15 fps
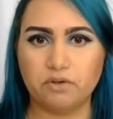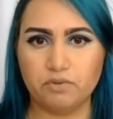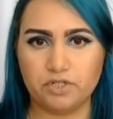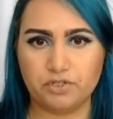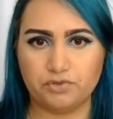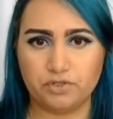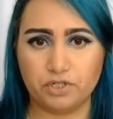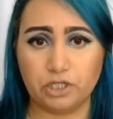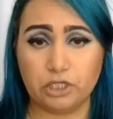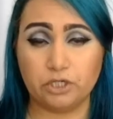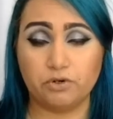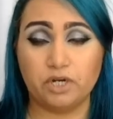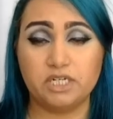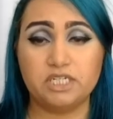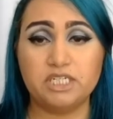redistricting
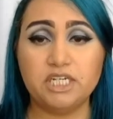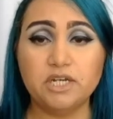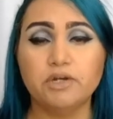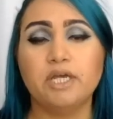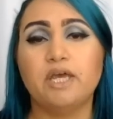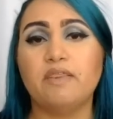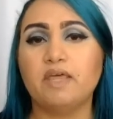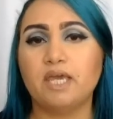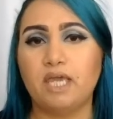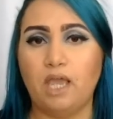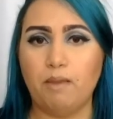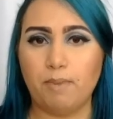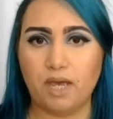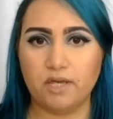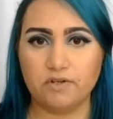criteria that
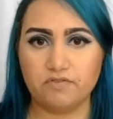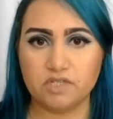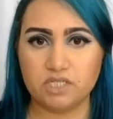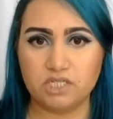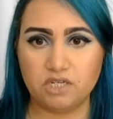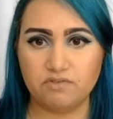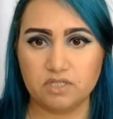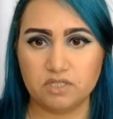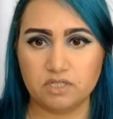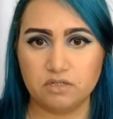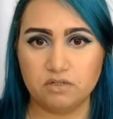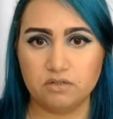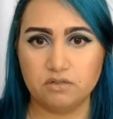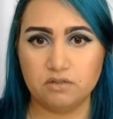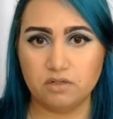came out of the Stephenson
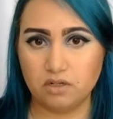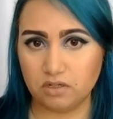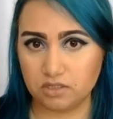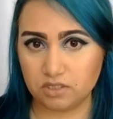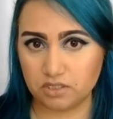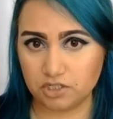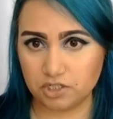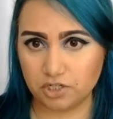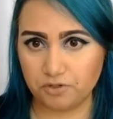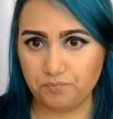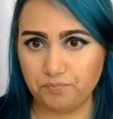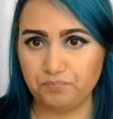decision.